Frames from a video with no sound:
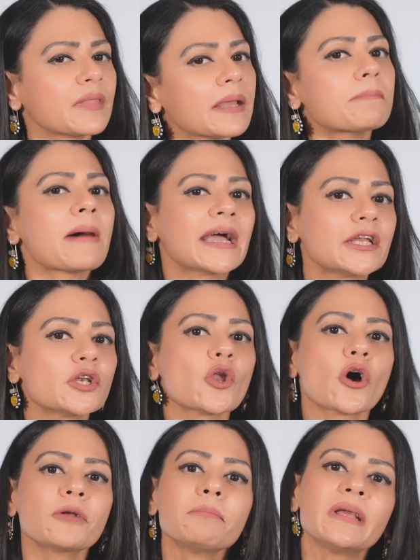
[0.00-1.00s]
they might
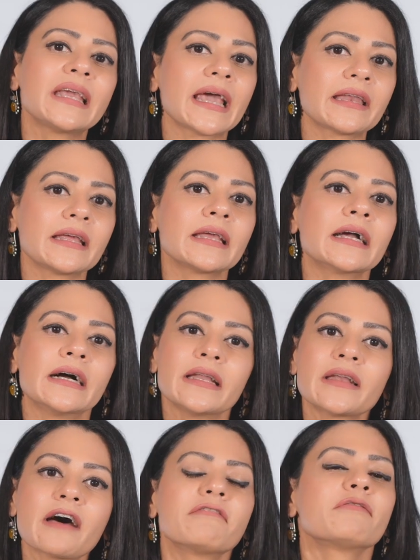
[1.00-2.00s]
not be getting
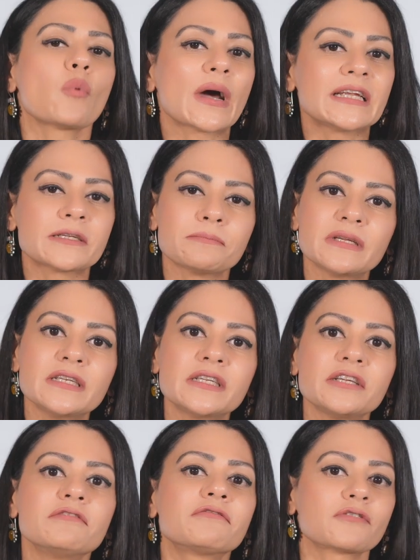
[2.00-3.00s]
enough vitamin
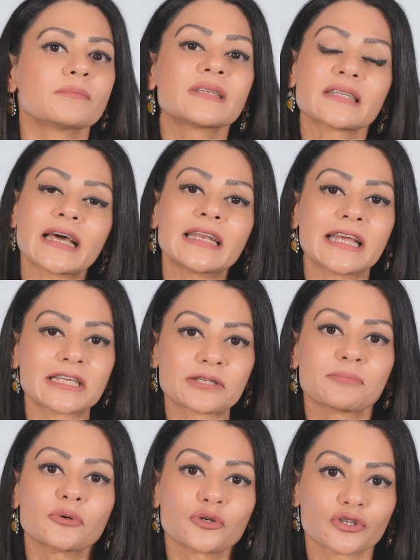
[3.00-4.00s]
D from sun
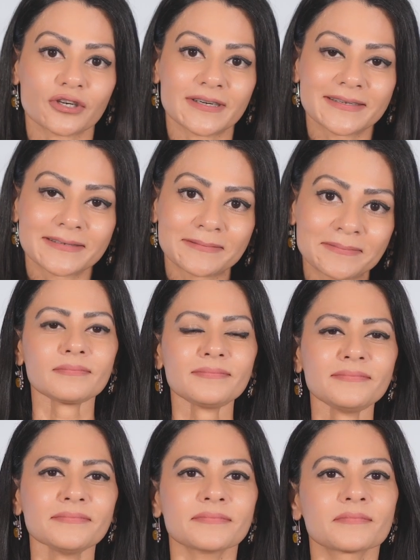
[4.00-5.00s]
exposure.
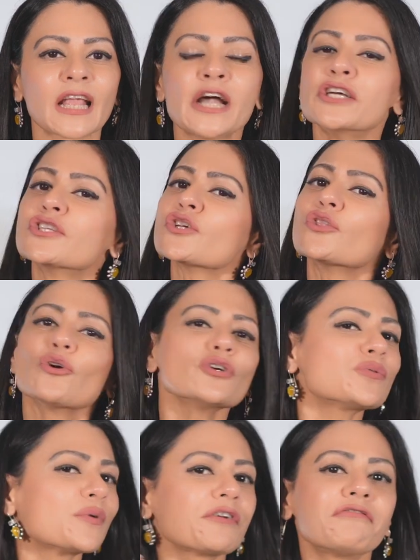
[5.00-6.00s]
So
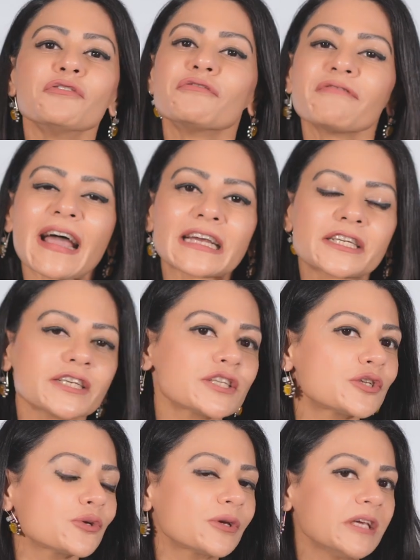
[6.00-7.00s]
those were a few
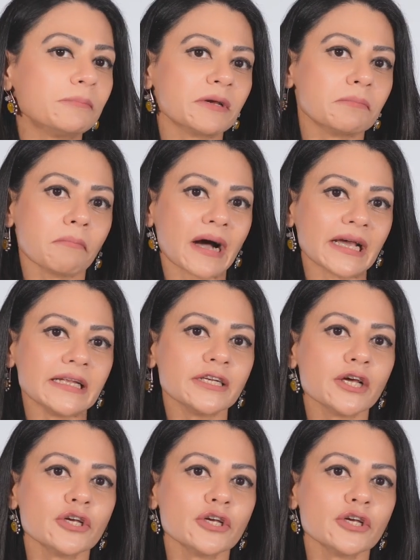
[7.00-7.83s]
factors to keep in mind.